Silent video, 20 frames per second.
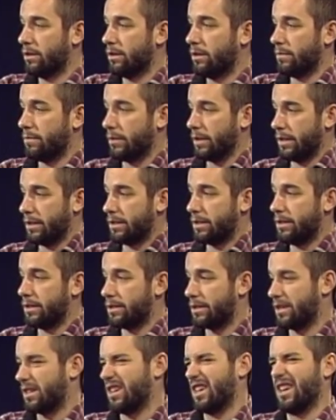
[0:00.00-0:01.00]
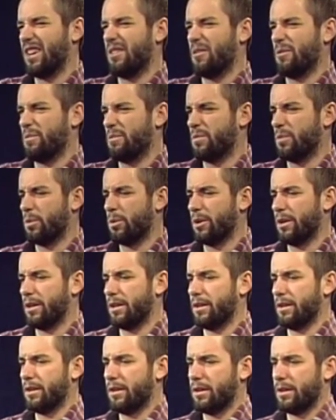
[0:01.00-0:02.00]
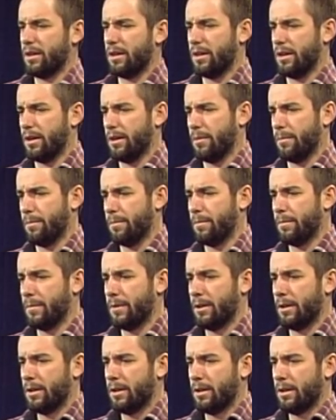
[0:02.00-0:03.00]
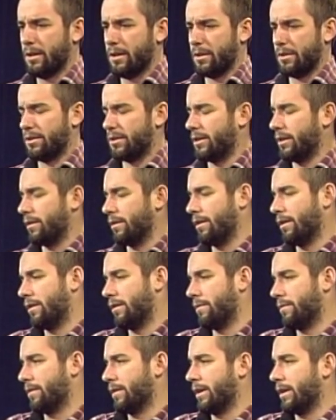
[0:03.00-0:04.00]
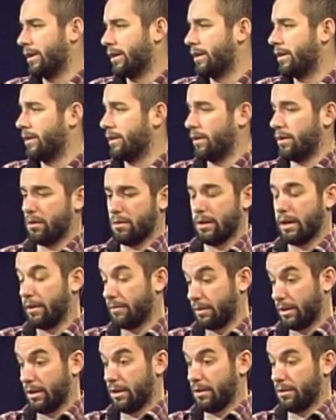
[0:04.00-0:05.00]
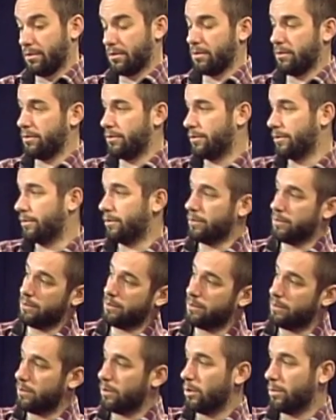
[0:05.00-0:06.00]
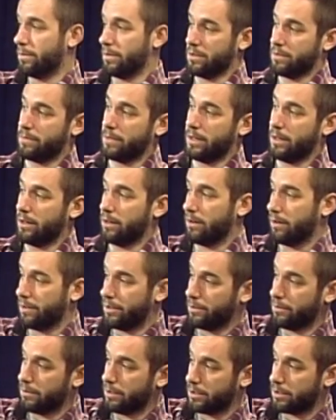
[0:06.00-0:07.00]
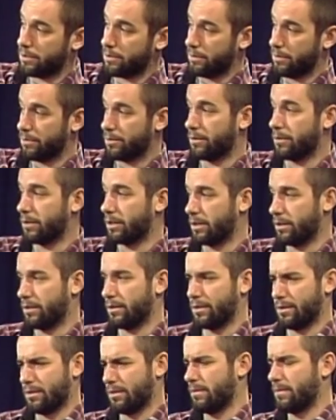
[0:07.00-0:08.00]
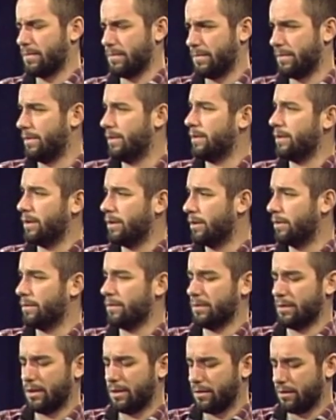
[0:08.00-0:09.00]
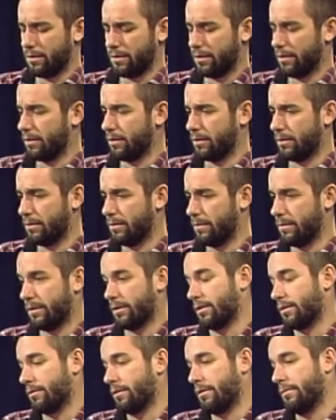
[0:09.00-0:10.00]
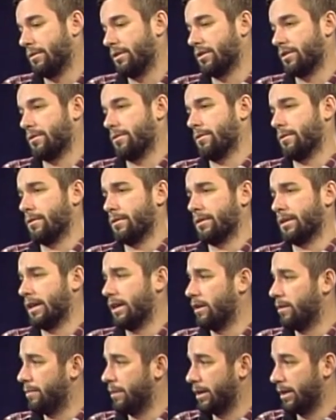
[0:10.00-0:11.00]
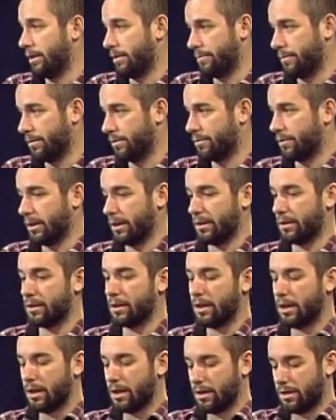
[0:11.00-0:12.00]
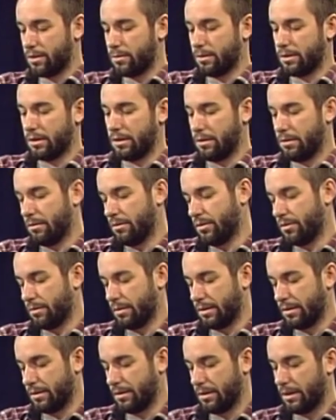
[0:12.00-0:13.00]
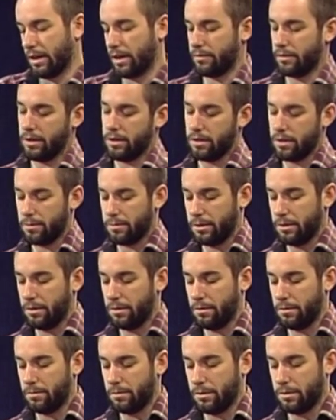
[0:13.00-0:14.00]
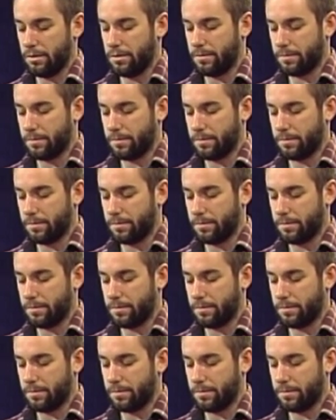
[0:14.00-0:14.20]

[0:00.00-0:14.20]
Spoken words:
places to kind of avoid, you see a lot of Afghan soldier opens fire on U.S. soldier because, either they're extremists or Taliban infiltrates. So what they do is when the Afghan army would